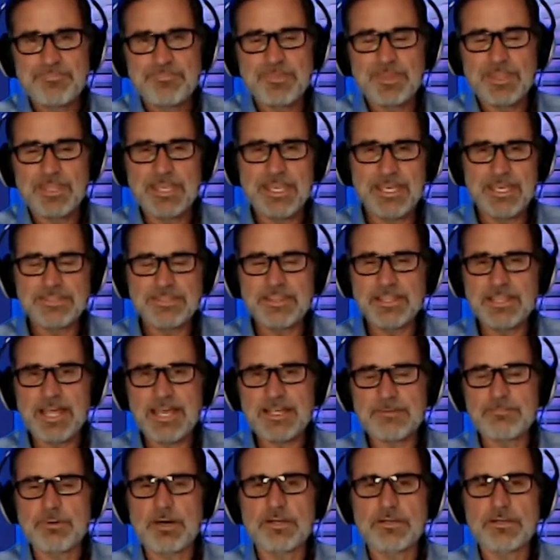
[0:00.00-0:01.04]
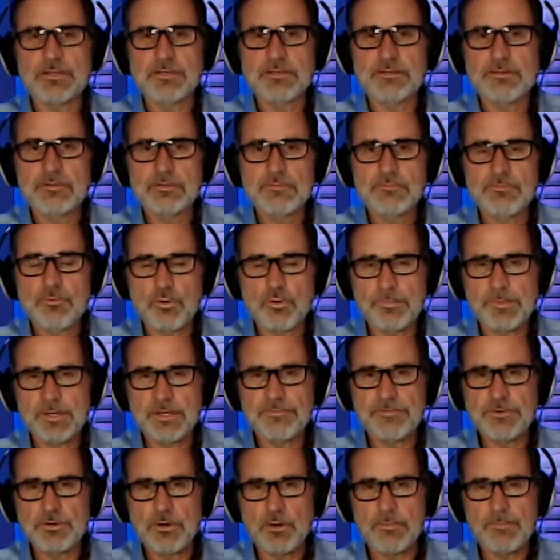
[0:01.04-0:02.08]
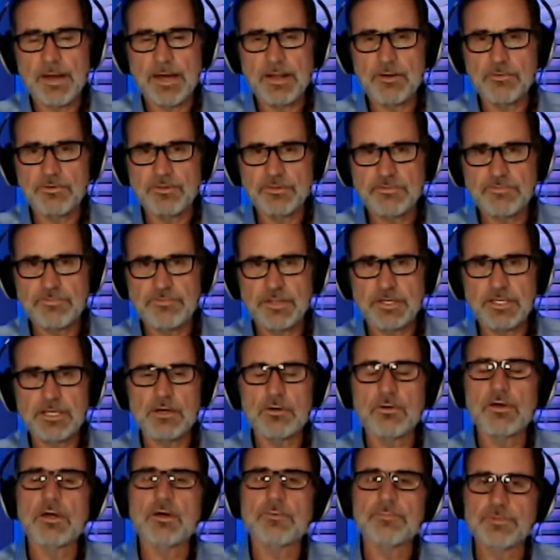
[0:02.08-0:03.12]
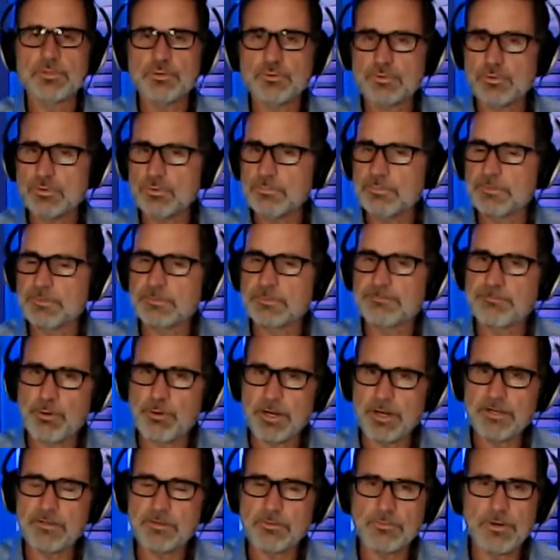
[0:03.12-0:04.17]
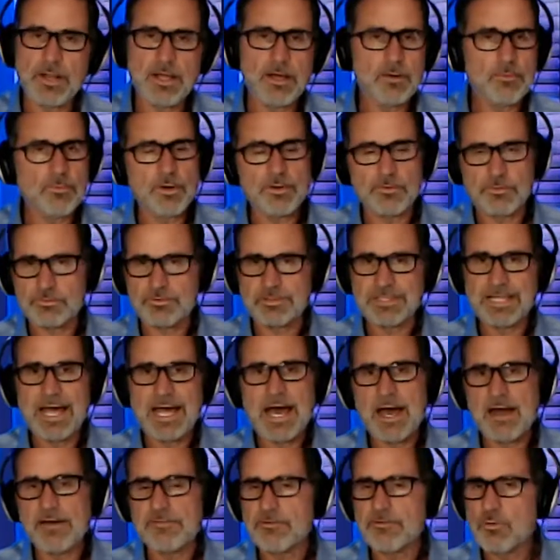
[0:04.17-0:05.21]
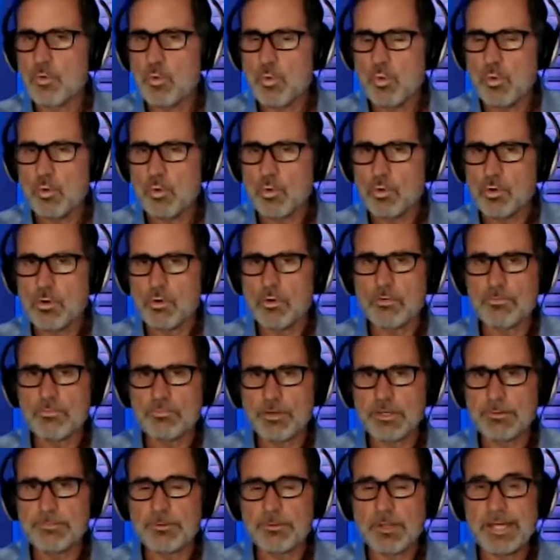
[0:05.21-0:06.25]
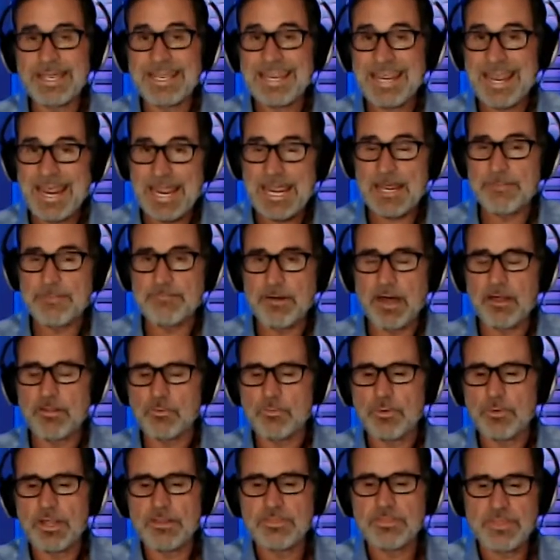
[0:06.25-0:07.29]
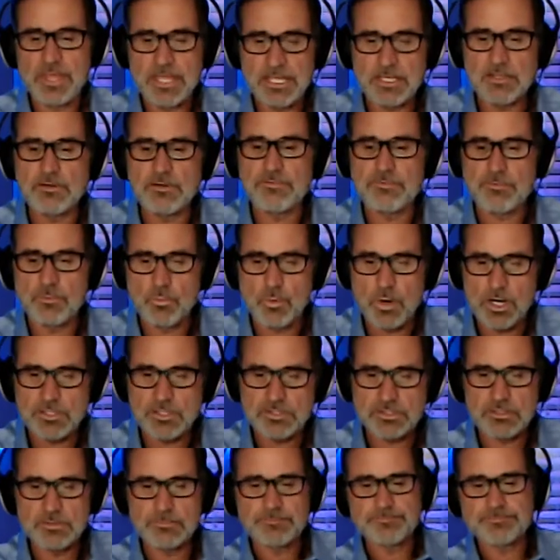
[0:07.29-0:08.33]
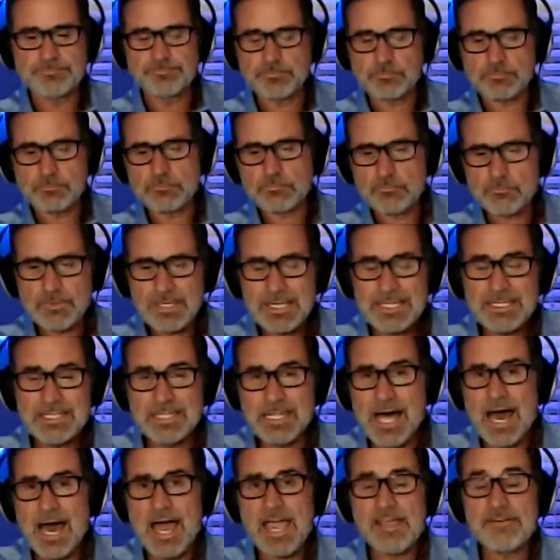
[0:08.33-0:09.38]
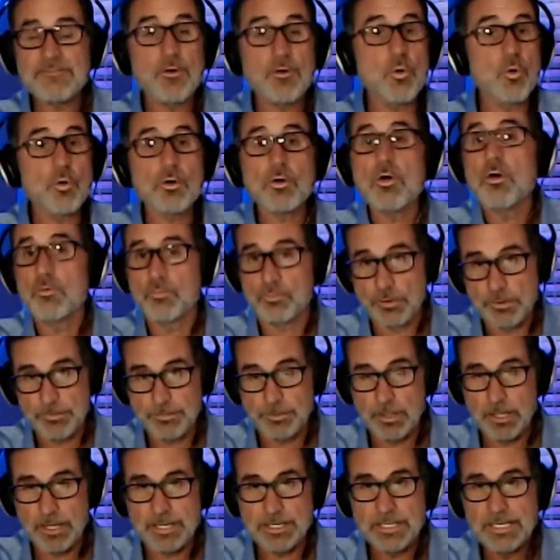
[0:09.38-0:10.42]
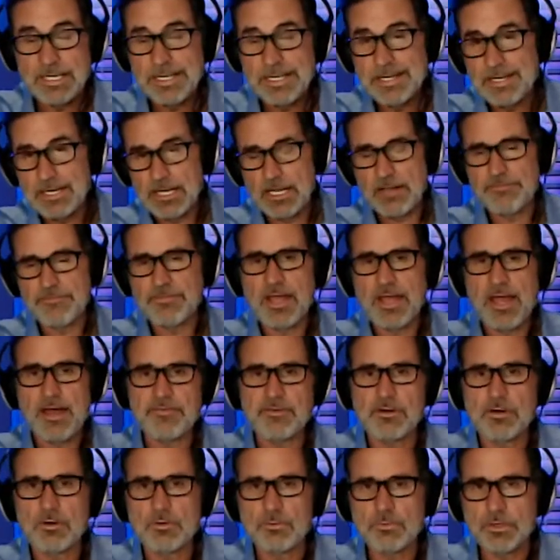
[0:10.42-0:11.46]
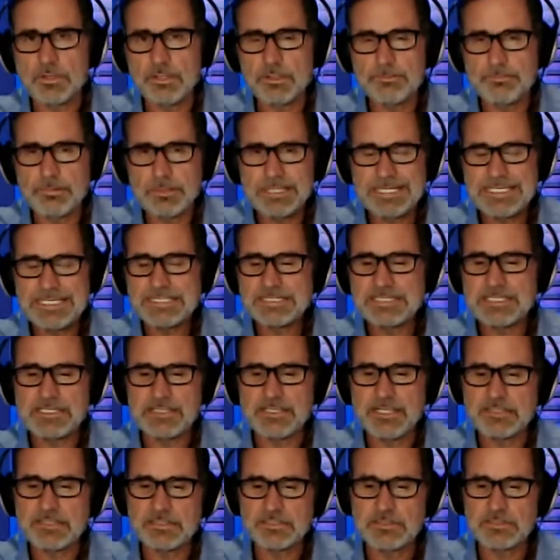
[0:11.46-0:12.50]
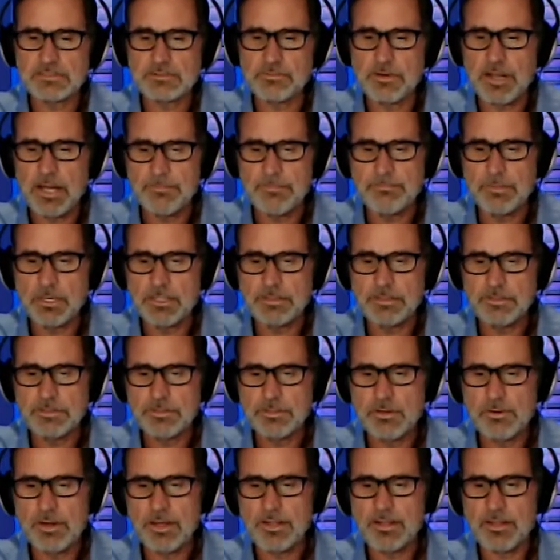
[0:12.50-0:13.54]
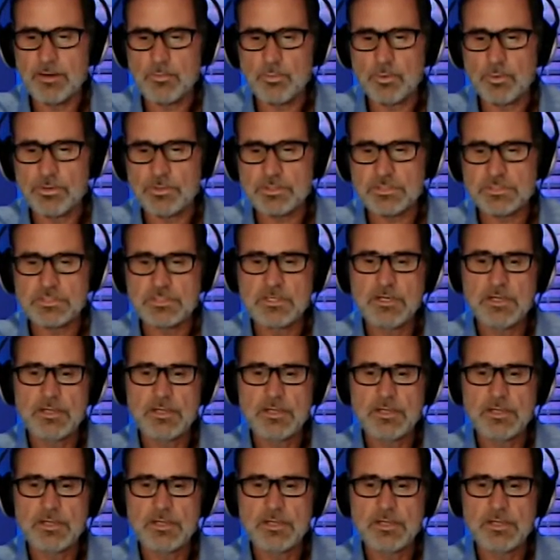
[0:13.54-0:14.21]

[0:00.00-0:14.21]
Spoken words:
Hit the like button for me if you don't mind on this video. Help YouTube spread it around, whether it's live or on replay. And by the way, thank you for watching live or on replay. If you haven't already, please hit that subscribe button. You know how that works.